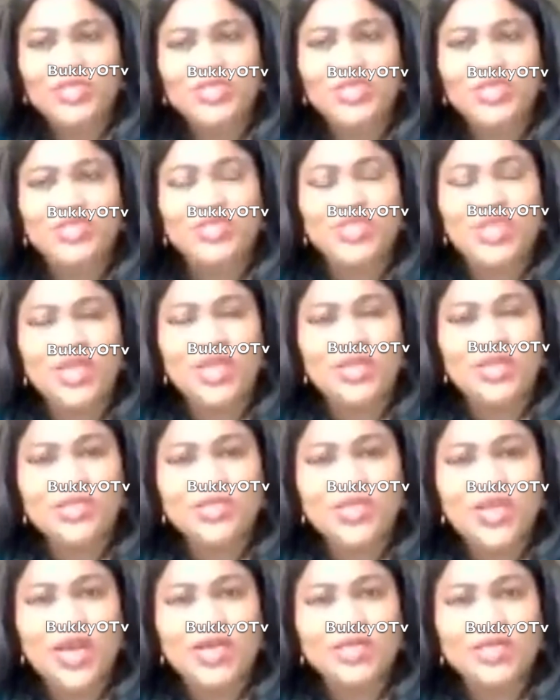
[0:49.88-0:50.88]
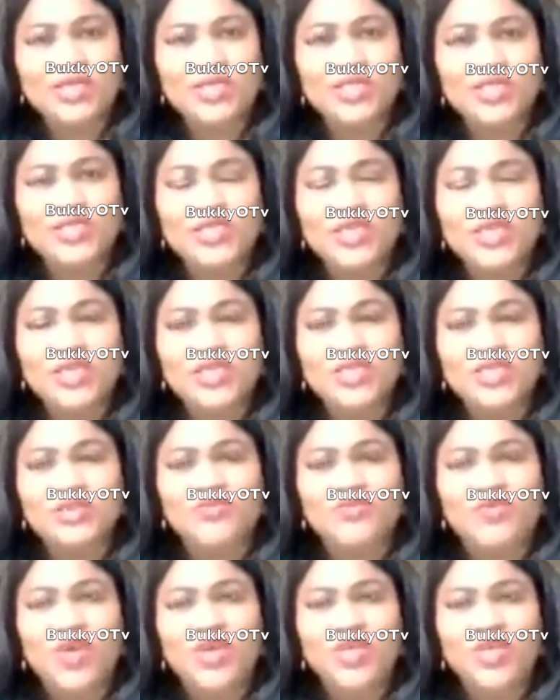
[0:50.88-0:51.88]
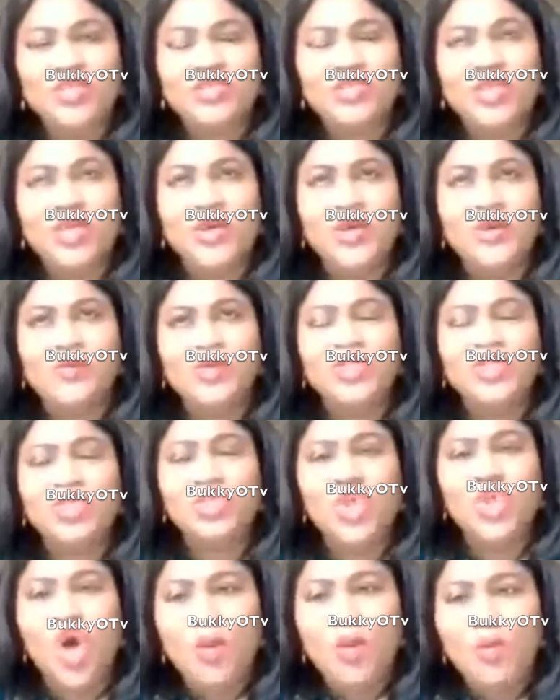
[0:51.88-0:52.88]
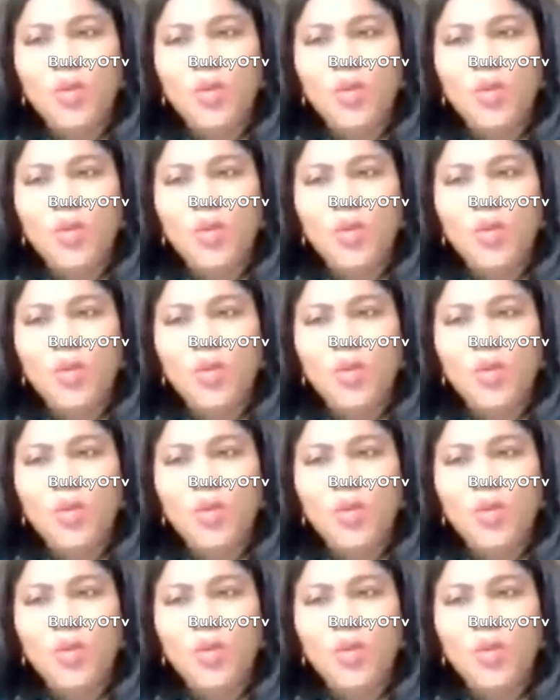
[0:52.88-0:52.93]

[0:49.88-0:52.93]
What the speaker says: And she thinks that it's